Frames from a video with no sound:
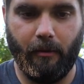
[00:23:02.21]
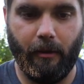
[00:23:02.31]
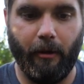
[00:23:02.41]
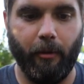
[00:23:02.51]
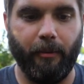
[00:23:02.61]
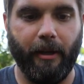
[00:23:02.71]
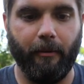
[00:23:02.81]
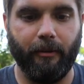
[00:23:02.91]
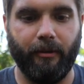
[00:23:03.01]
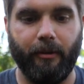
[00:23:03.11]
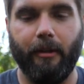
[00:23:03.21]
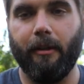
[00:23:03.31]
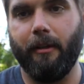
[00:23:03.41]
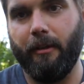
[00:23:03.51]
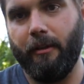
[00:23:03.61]
I hope that was
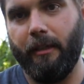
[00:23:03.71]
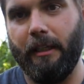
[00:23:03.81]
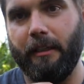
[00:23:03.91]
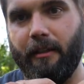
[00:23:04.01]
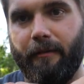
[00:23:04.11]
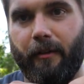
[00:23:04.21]
easy to